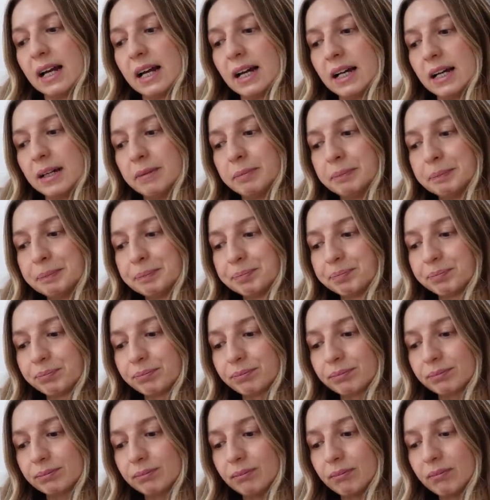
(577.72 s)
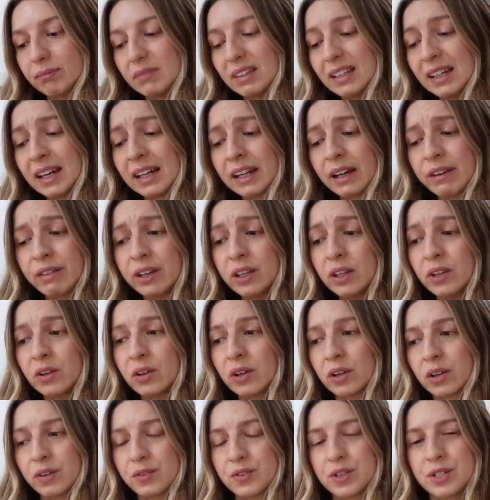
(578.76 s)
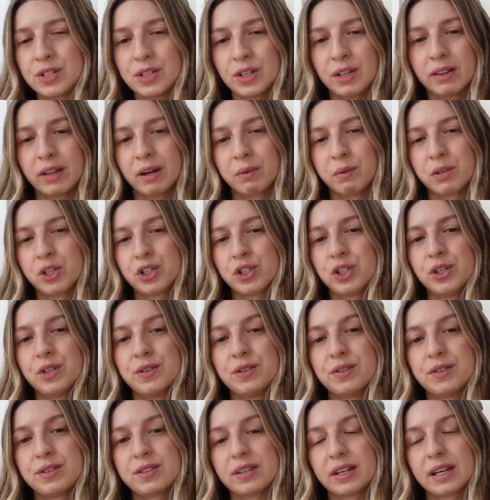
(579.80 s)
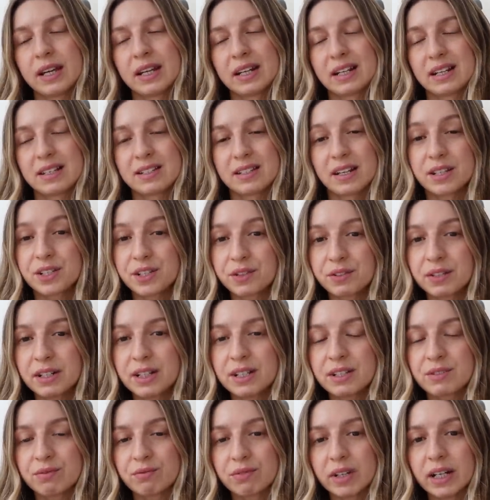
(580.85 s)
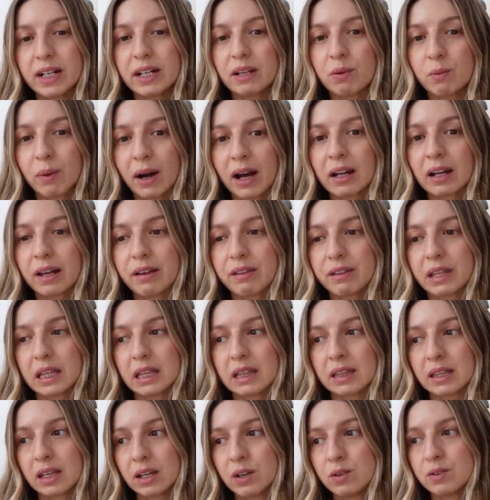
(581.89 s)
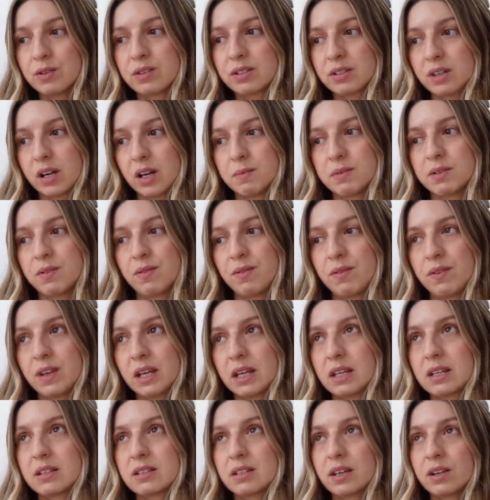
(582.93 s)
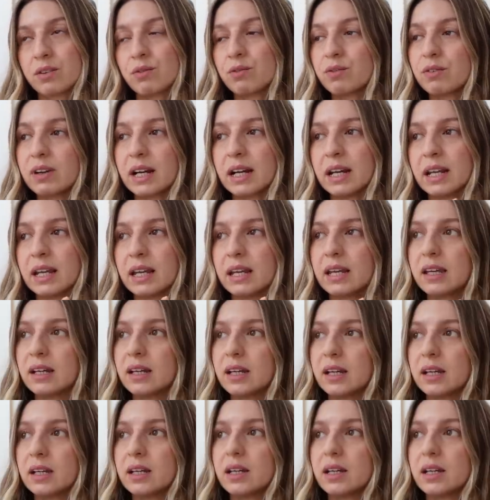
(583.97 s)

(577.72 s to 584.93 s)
And I think you can often do that with shoes and accessories really well. I think those types of things can really